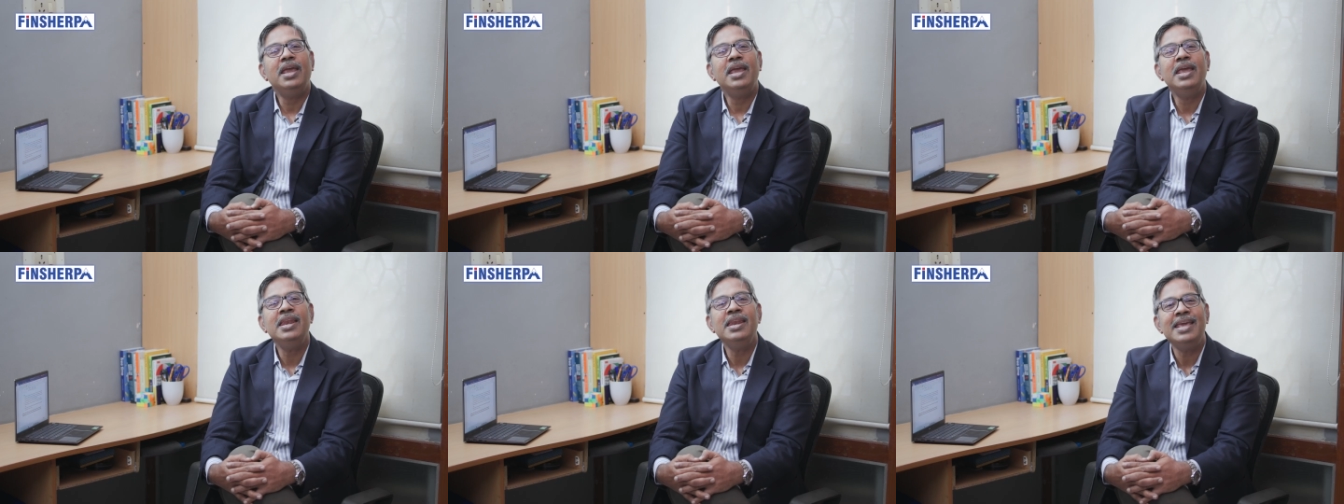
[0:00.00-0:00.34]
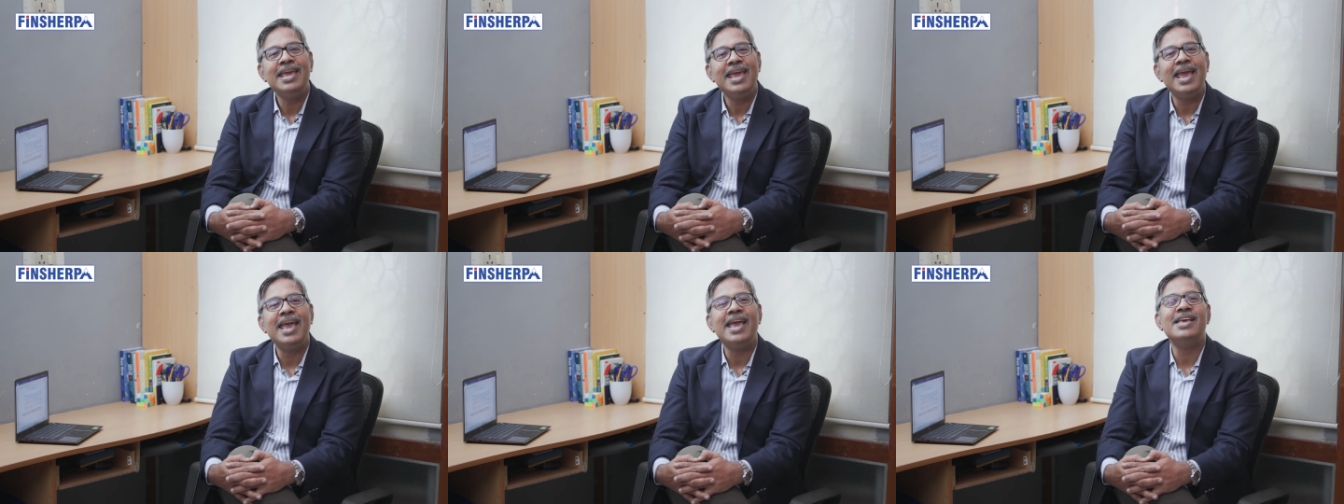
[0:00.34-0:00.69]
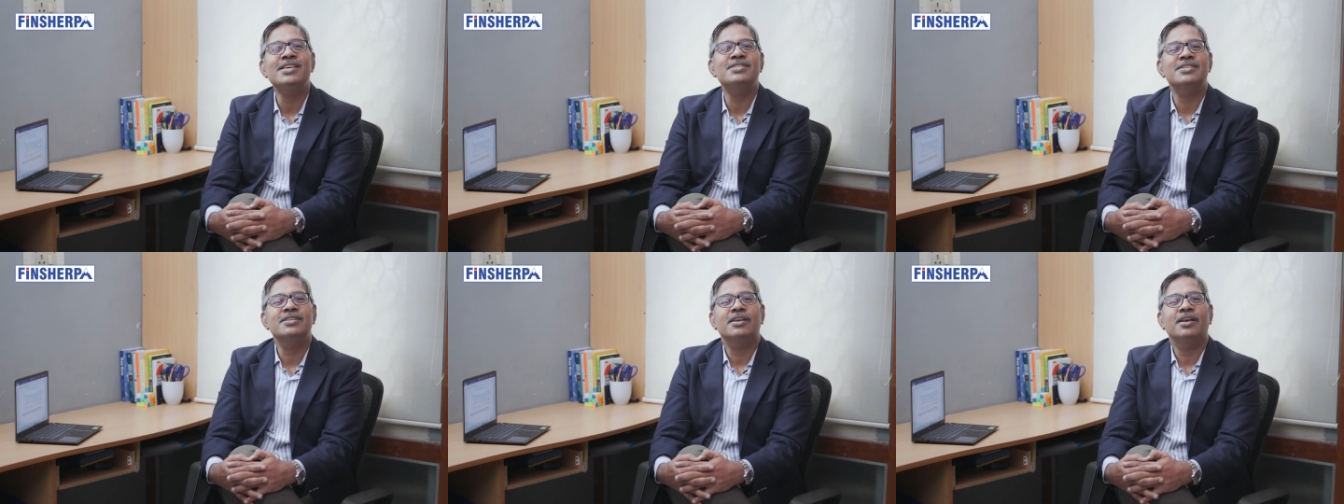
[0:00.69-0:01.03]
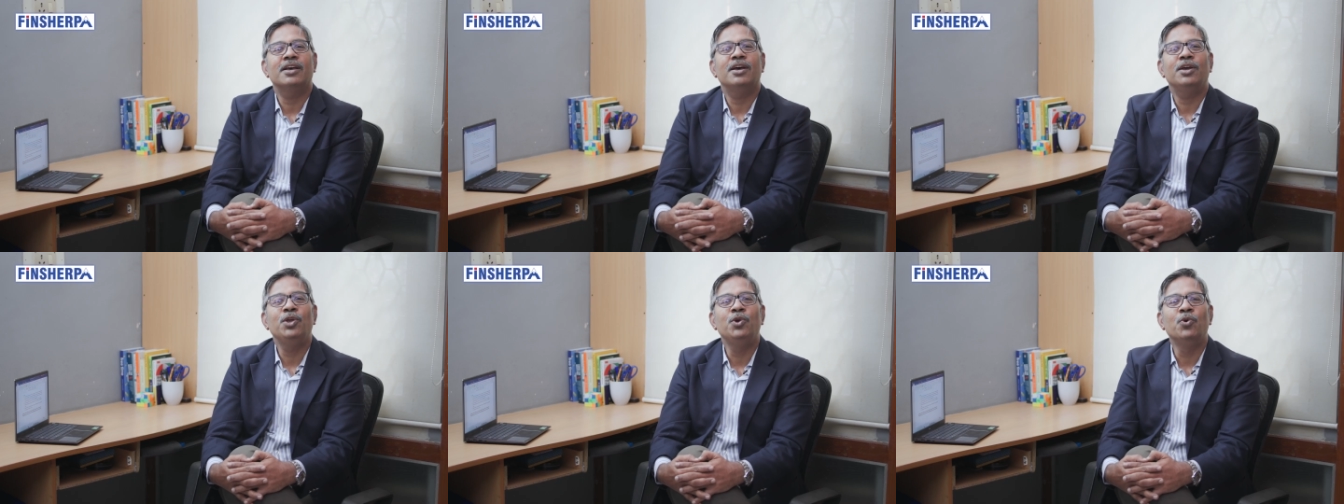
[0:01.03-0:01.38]
in case
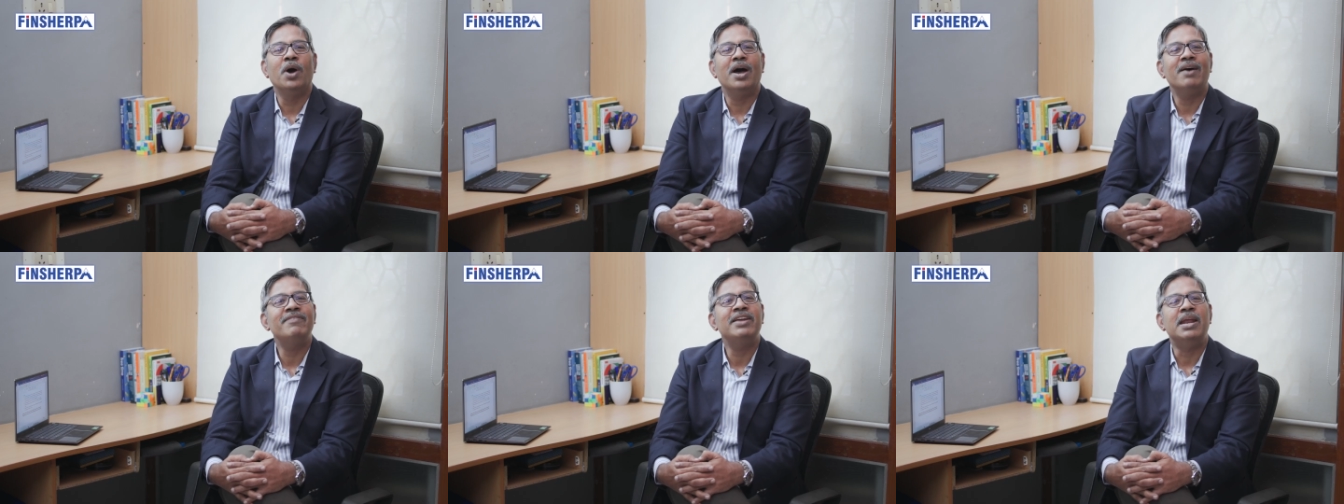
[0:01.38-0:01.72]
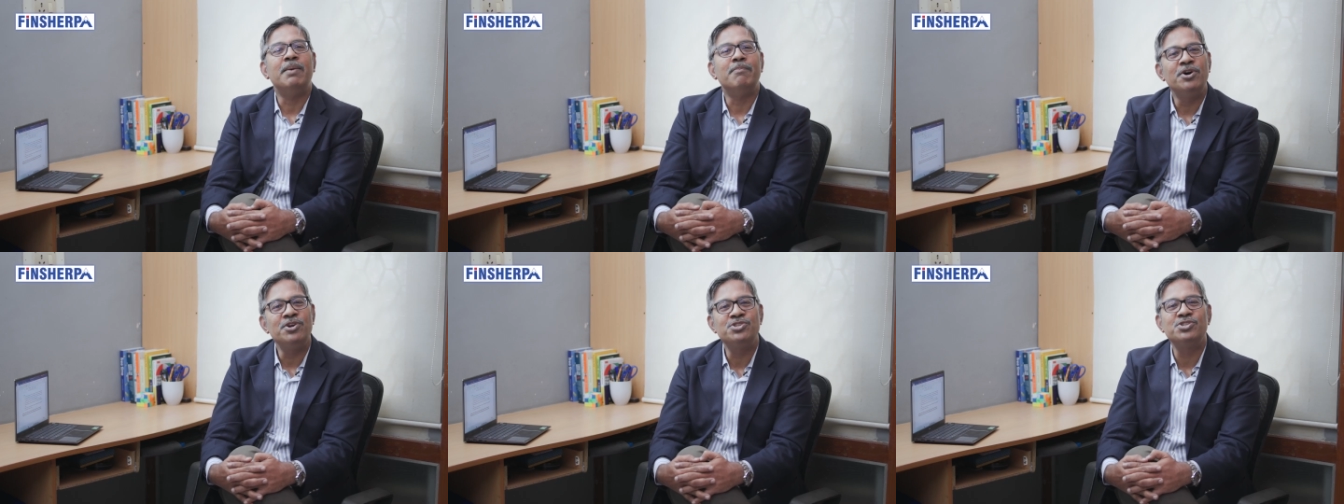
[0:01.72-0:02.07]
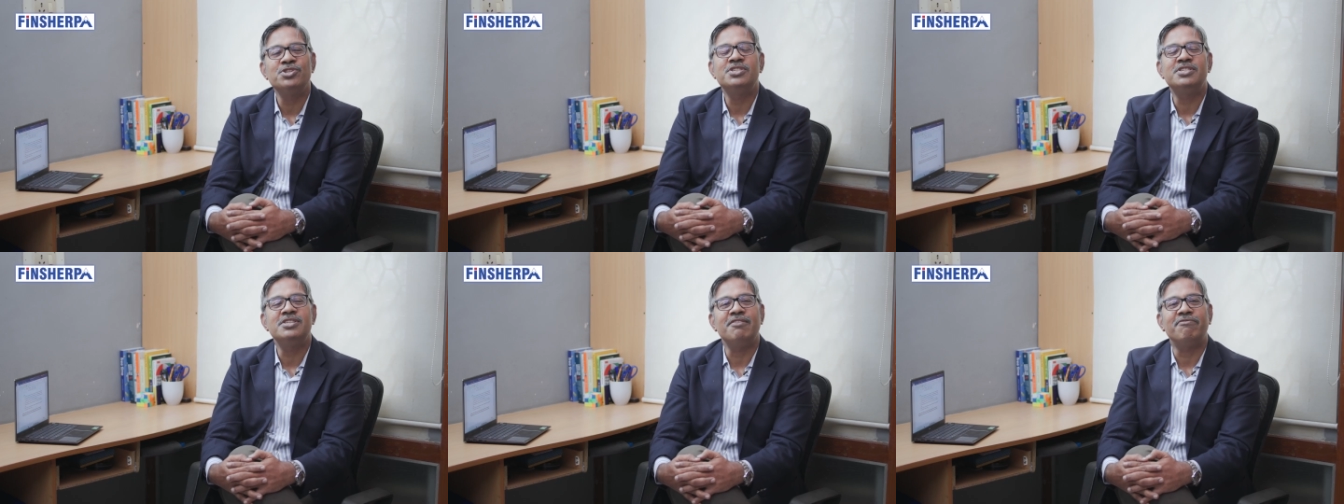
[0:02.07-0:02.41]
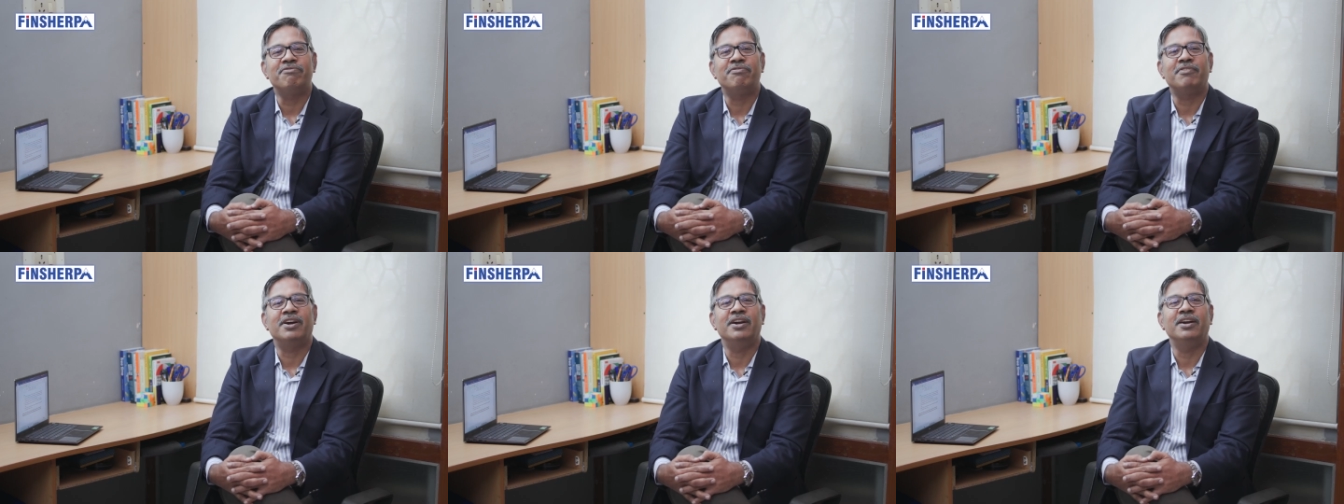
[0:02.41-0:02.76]
you have an emergency
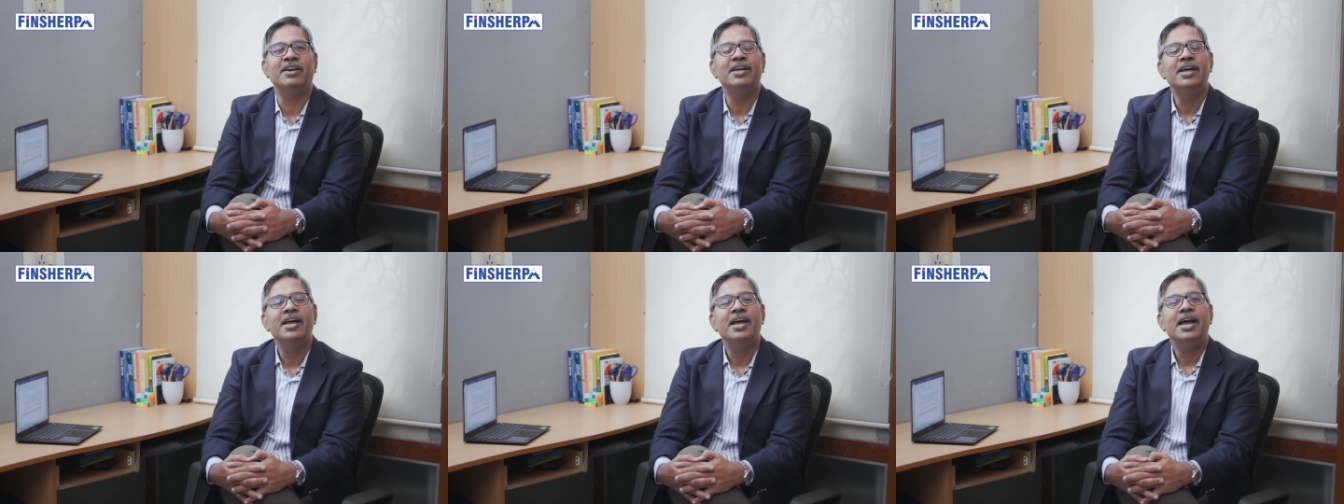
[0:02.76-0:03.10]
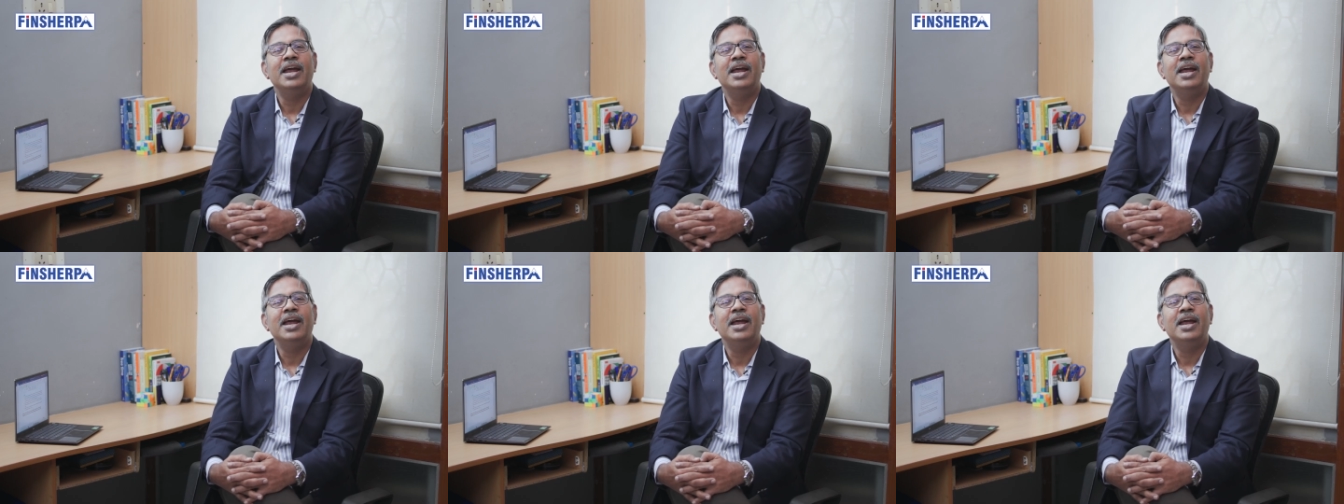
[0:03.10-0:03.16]
fund,